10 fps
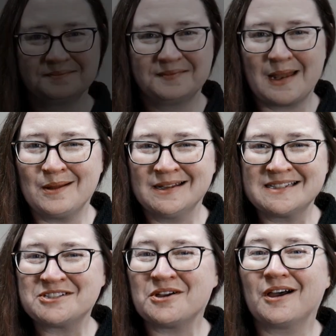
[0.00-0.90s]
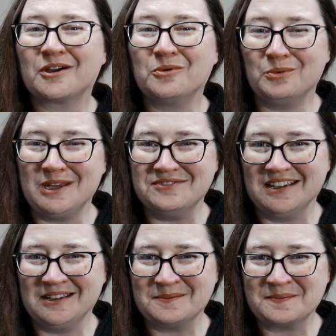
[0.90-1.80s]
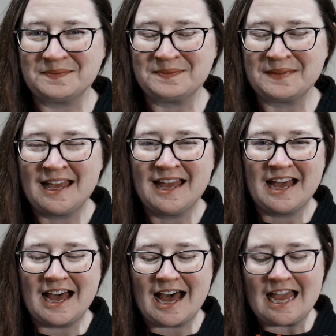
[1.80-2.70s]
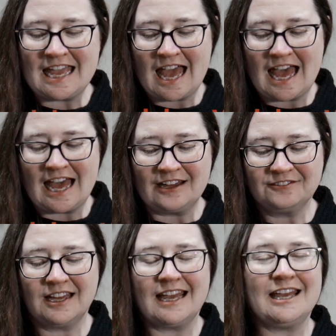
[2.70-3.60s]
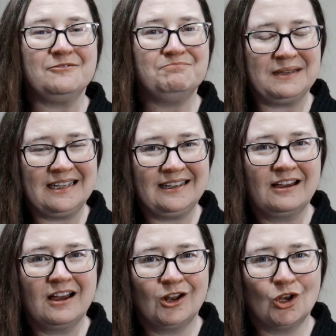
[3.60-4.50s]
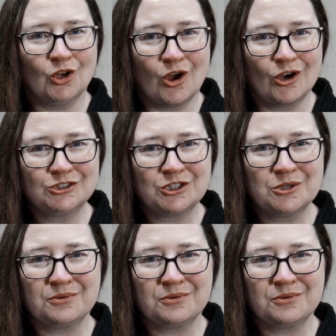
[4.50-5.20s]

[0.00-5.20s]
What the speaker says: Now let's talk weaving. I have a big long-term